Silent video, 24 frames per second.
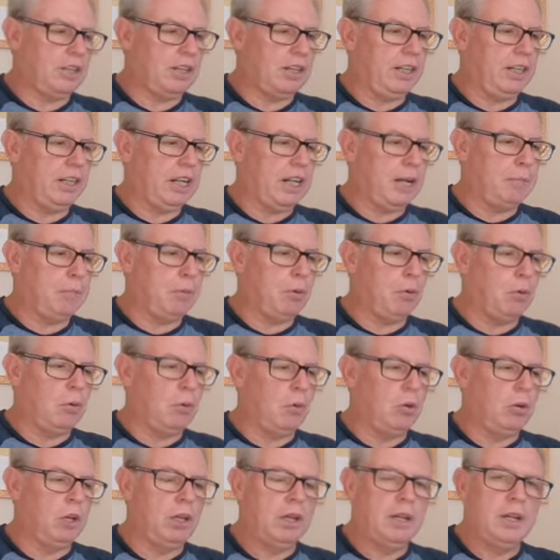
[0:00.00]
You can keep
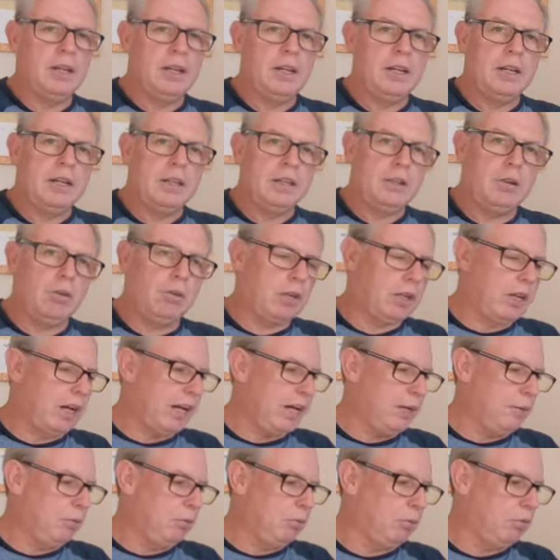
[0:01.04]
all your
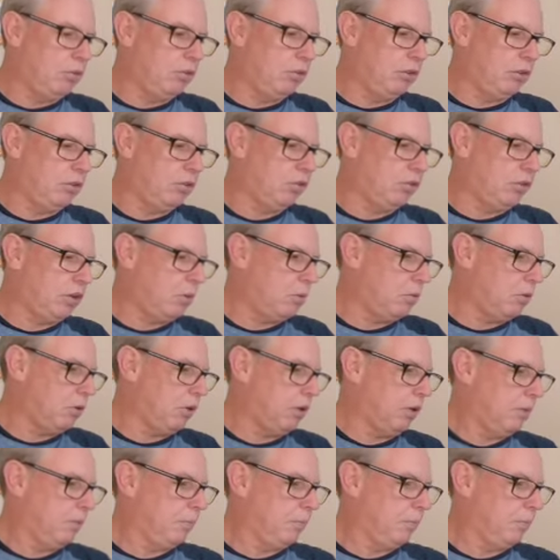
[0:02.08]
cables and so on.